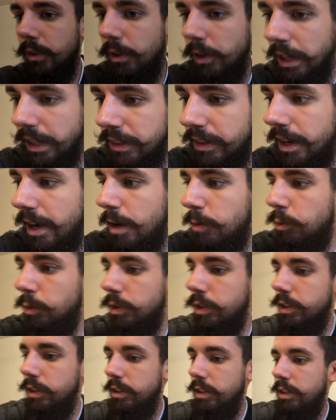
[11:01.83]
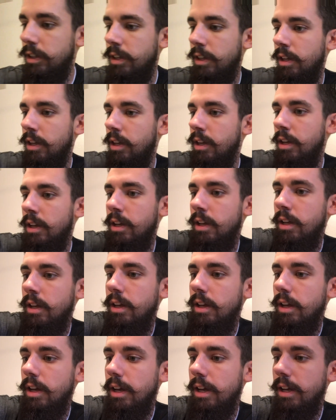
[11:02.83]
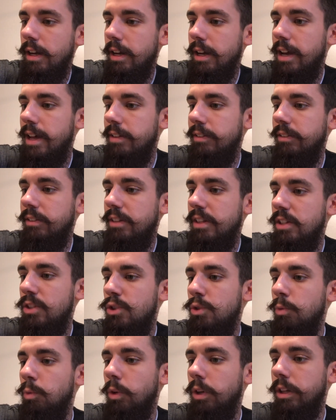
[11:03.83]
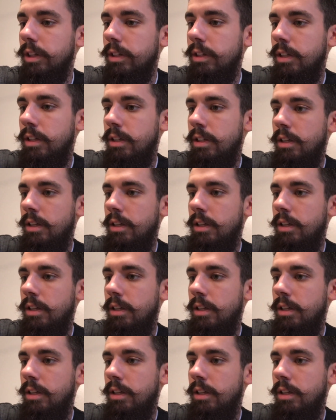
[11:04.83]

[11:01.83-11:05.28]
I got that one, and I got this one